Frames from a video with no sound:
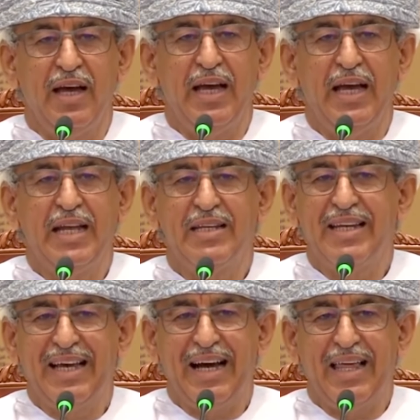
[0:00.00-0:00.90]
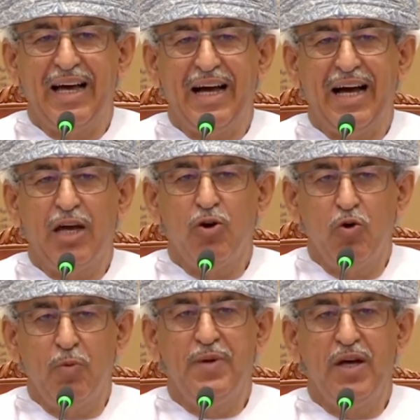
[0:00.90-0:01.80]
And I
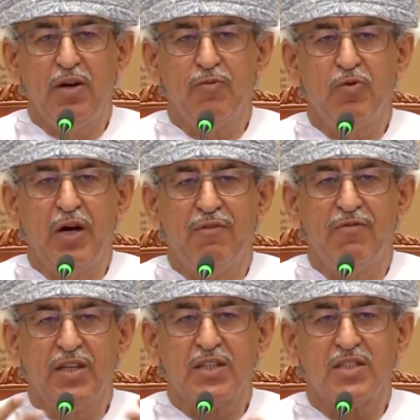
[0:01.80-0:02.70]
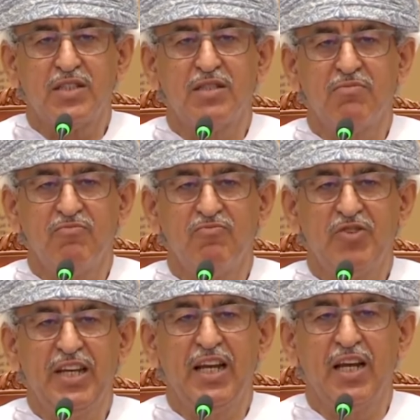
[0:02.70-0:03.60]
hope none of you have this
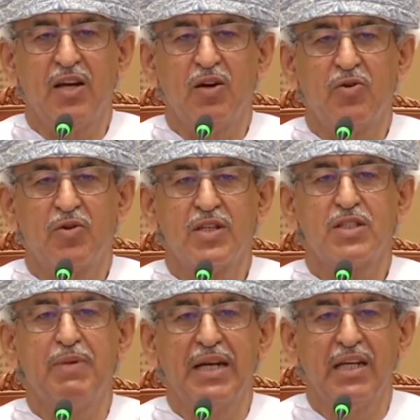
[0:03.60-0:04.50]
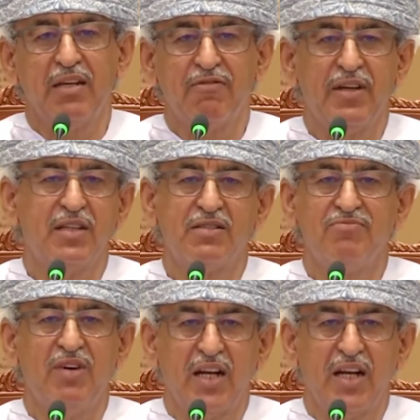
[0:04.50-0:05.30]
feeling or this belief that